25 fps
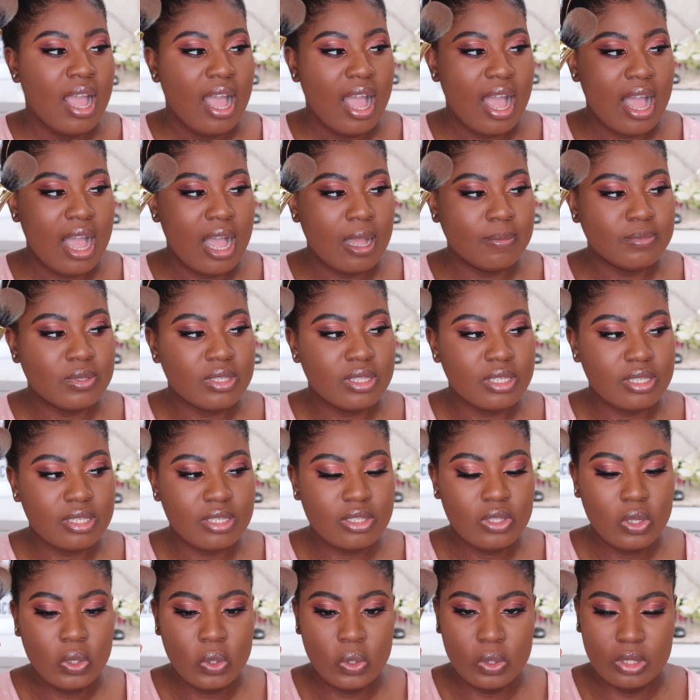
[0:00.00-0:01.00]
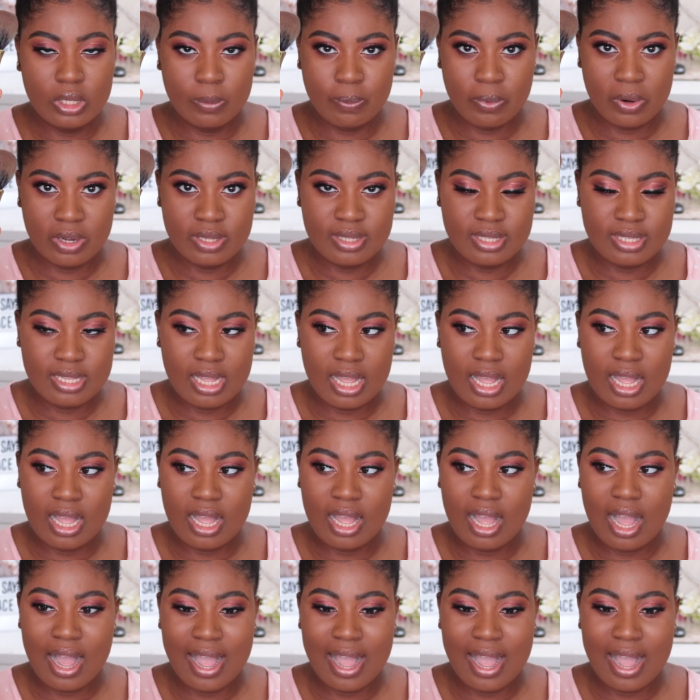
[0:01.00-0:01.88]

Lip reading: So this is the Hoola bronzer.